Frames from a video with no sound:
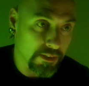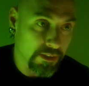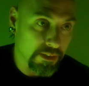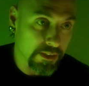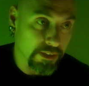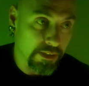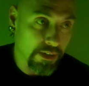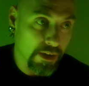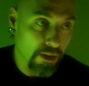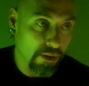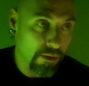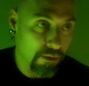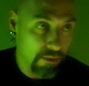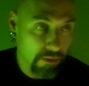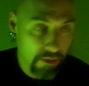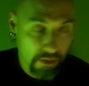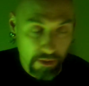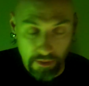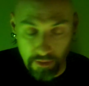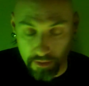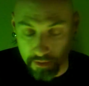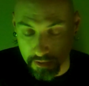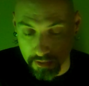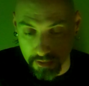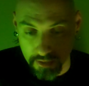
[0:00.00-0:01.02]
you know,
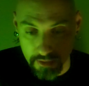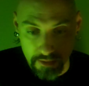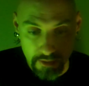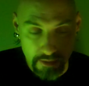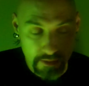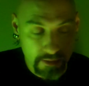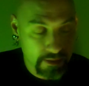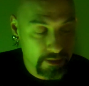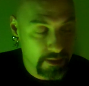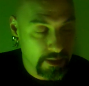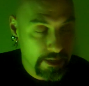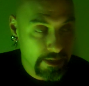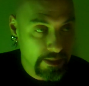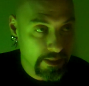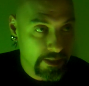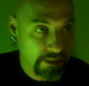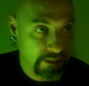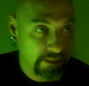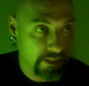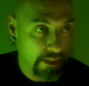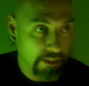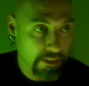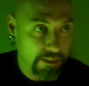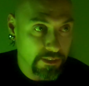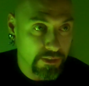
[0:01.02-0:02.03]
anything
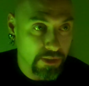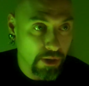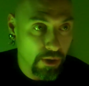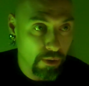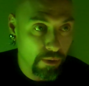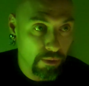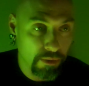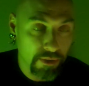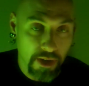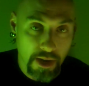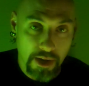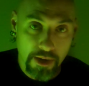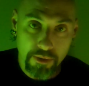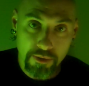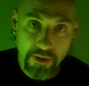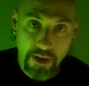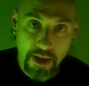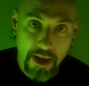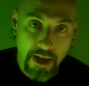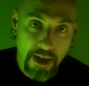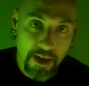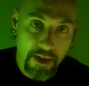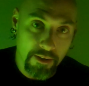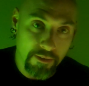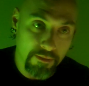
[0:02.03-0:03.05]
set in stone. I don't
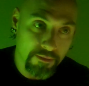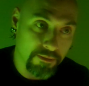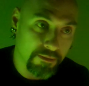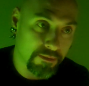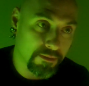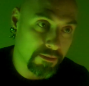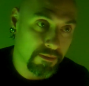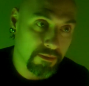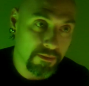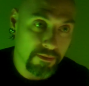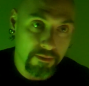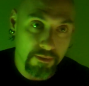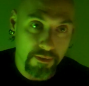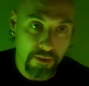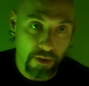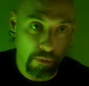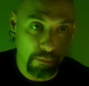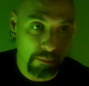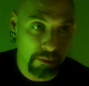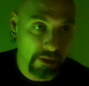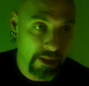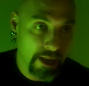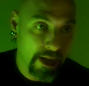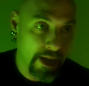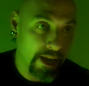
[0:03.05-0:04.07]
have a
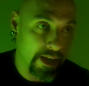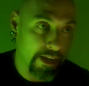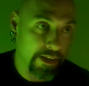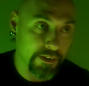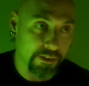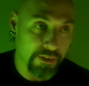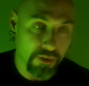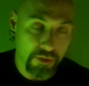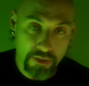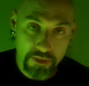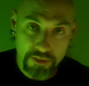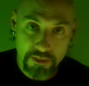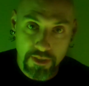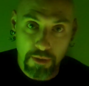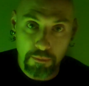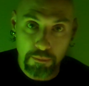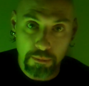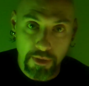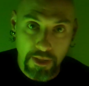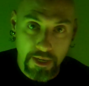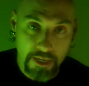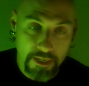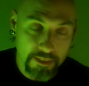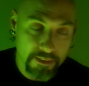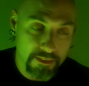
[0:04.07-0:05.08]
plan or a
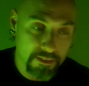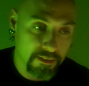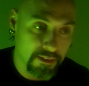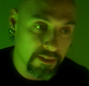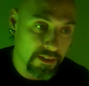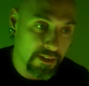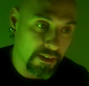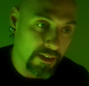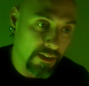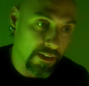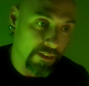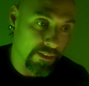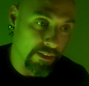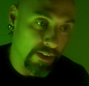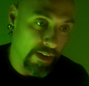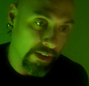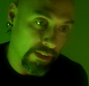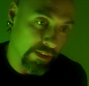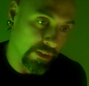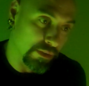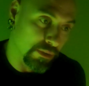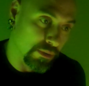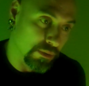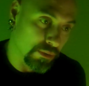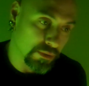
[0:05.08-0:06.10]
template that I
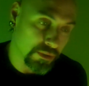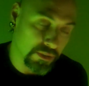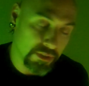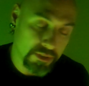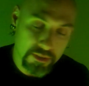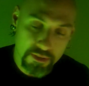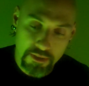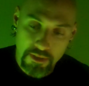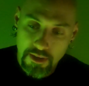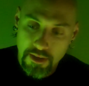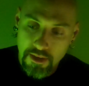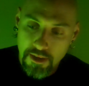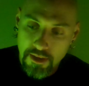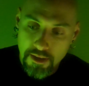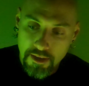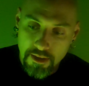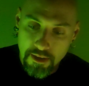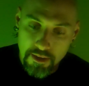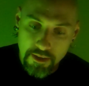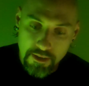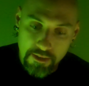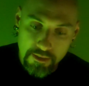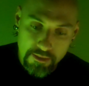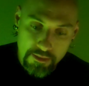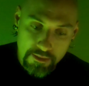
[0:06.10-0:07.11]
use
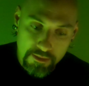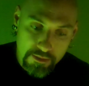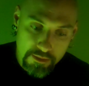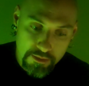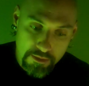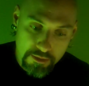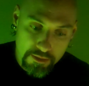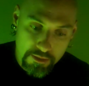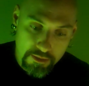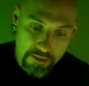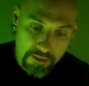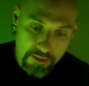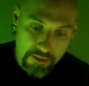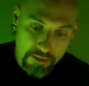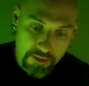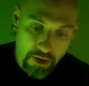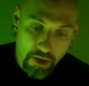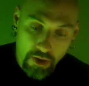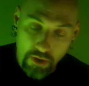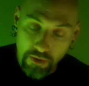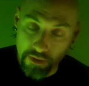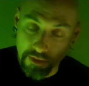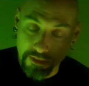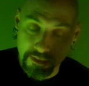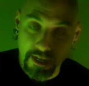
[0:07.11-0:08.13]

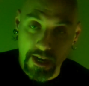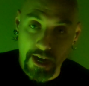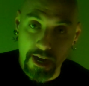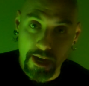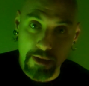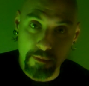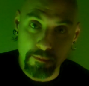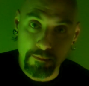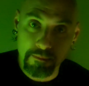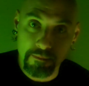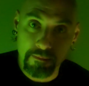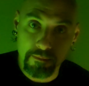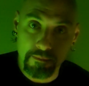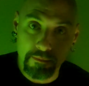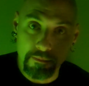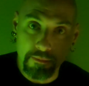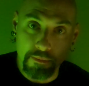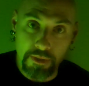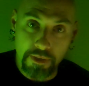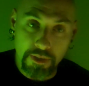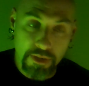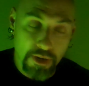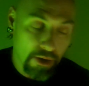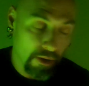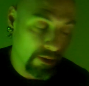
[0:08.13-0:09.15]
all the time,
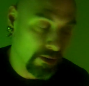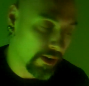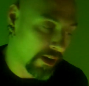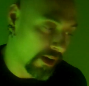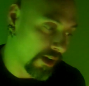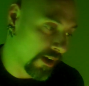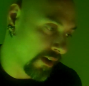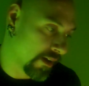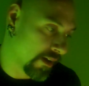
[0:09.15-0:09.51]
you know.